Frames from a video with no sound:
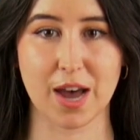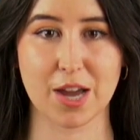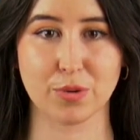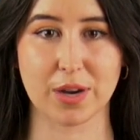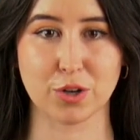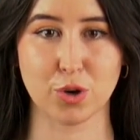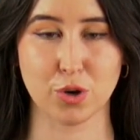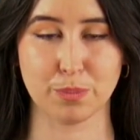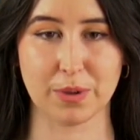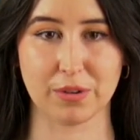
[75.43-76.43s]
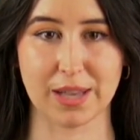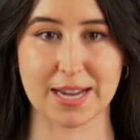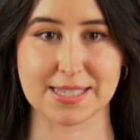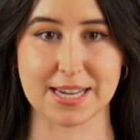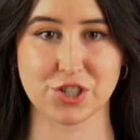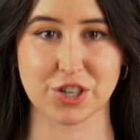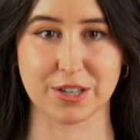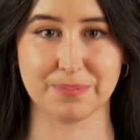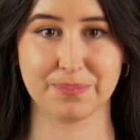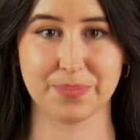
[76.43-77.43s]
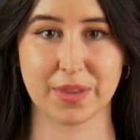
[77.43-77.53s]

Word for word: high-grade gold mineralization.